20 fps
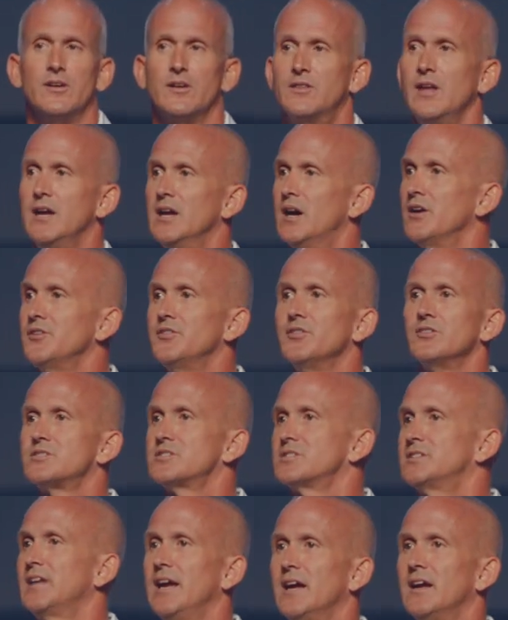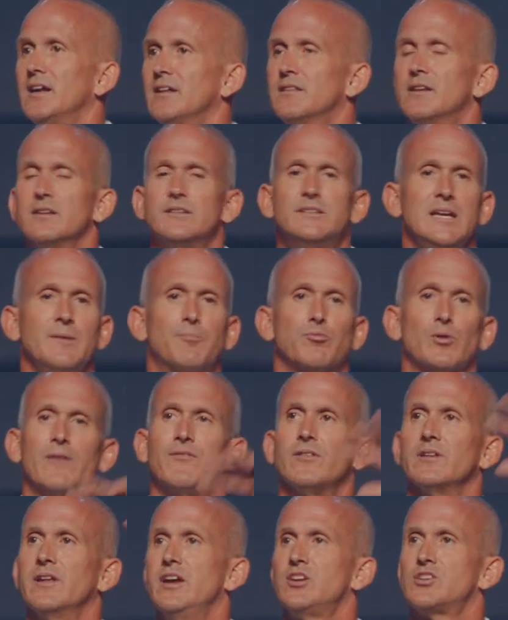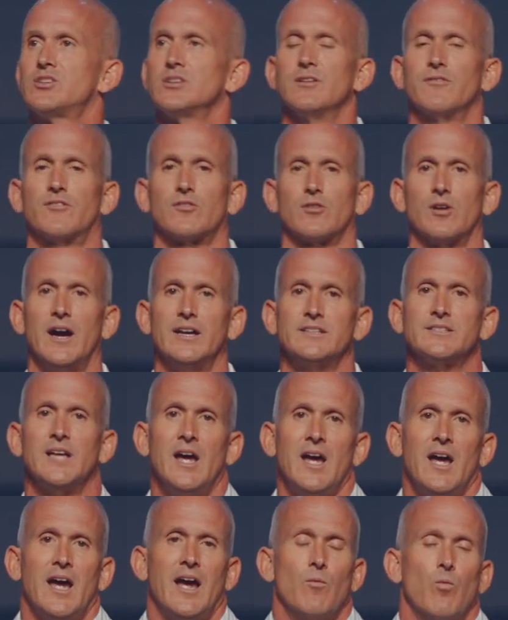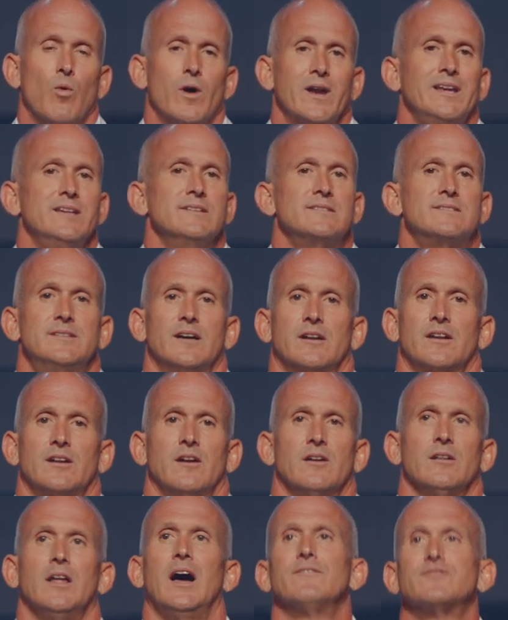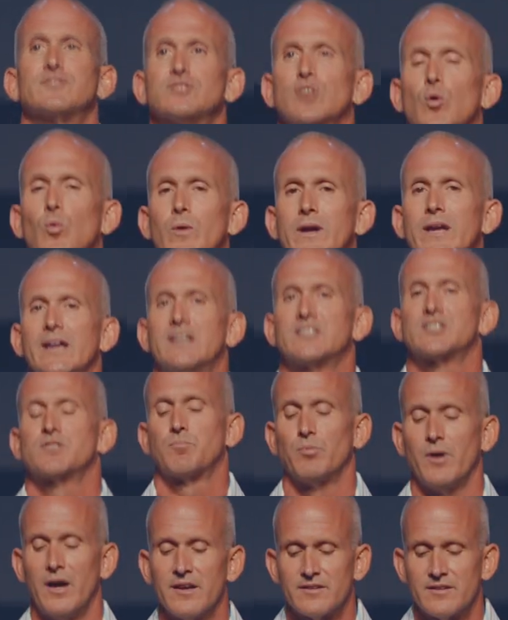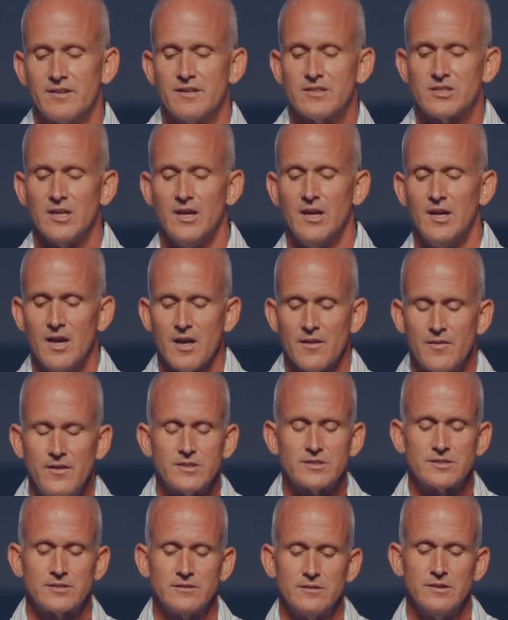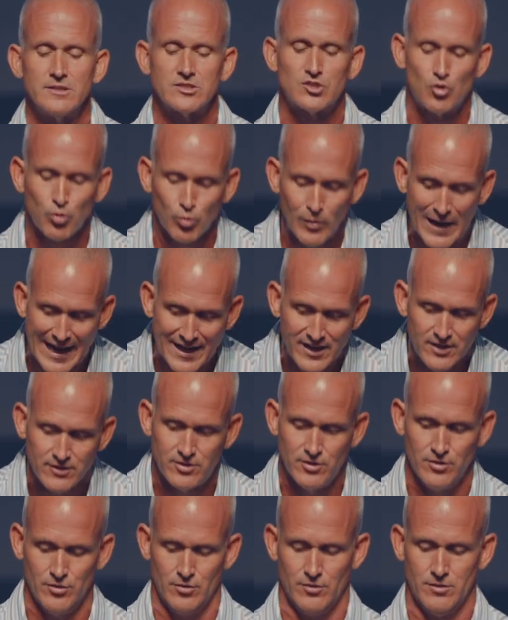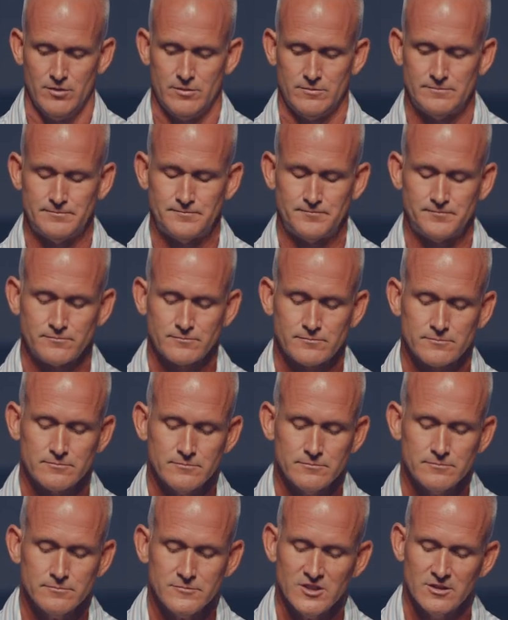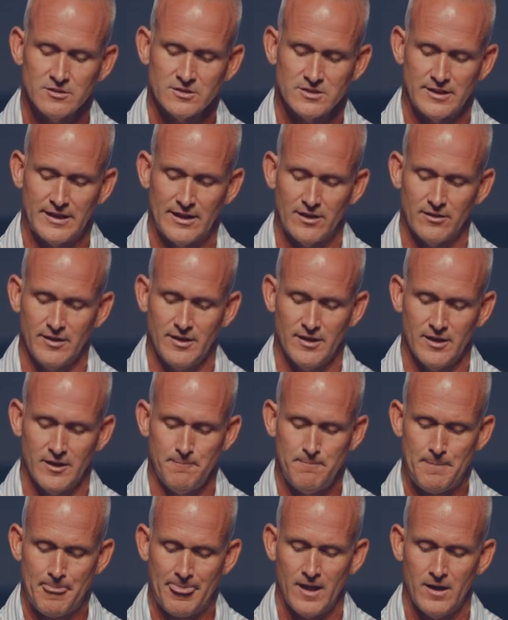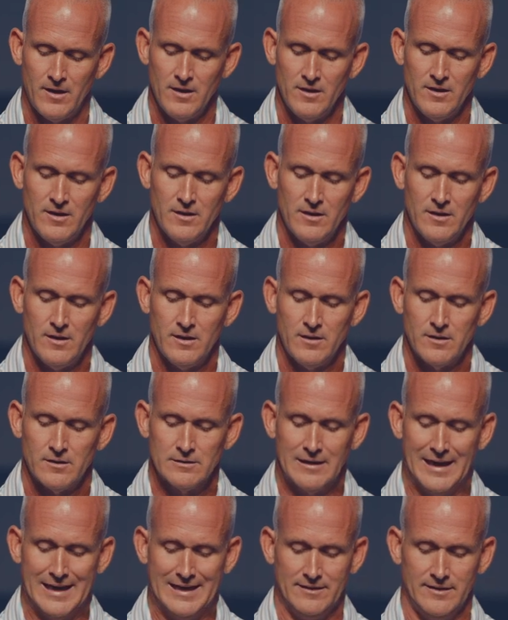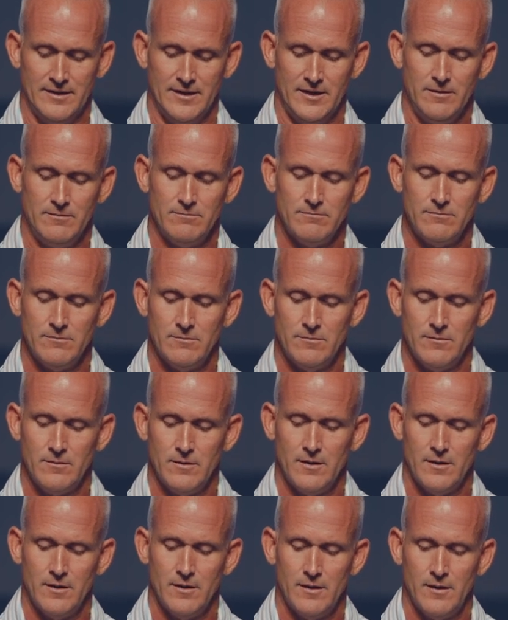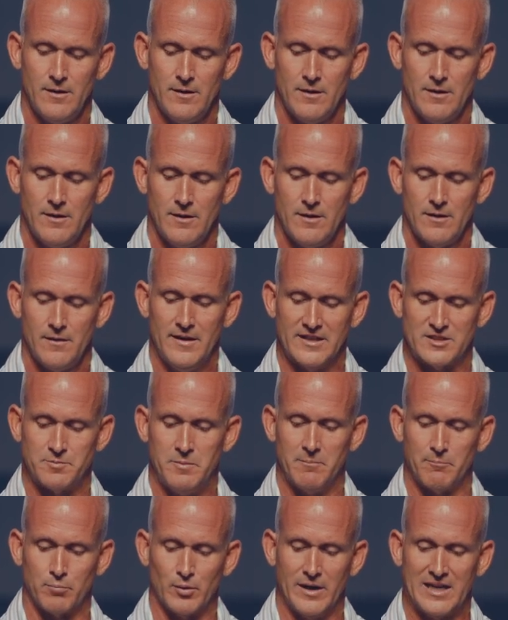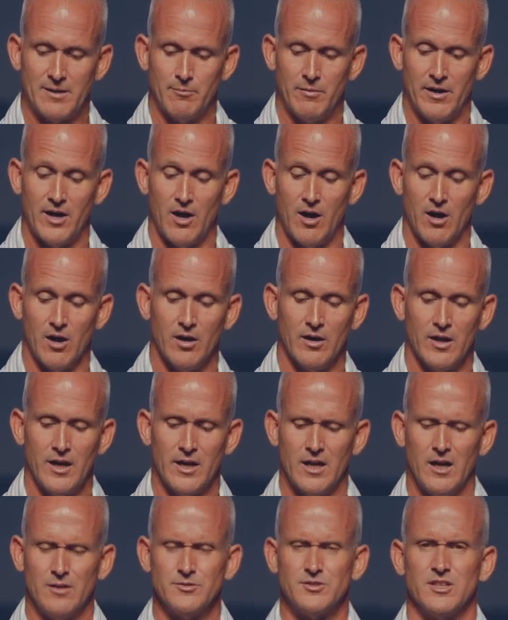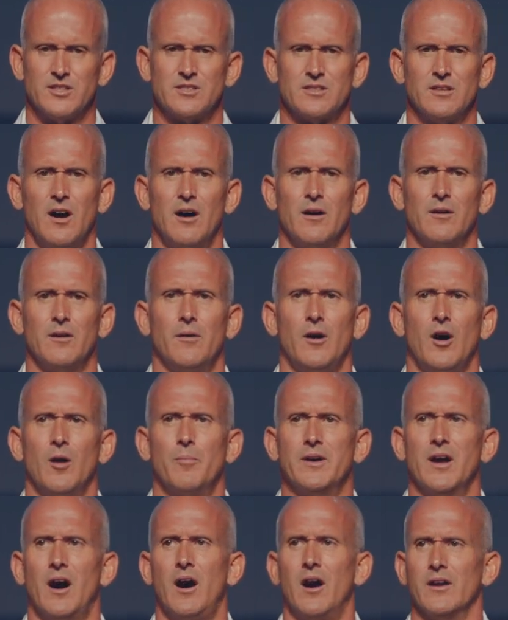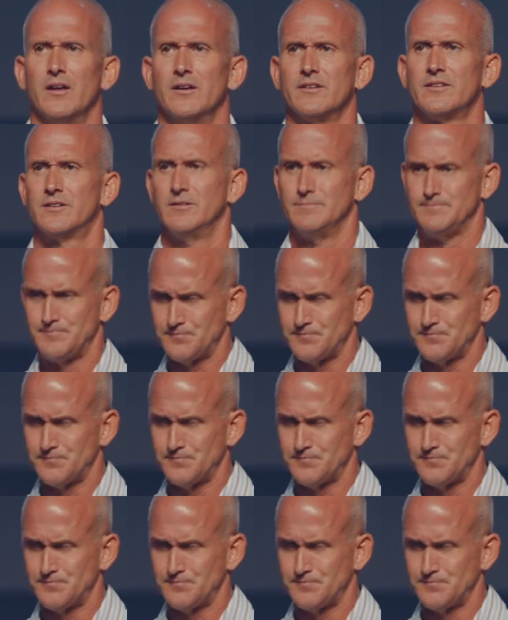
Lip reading: They understand the deep revelation of Christ and what he's done in our life. So we express this gratitude. There's an area lately that's been breaking my heart. And I'll be honest.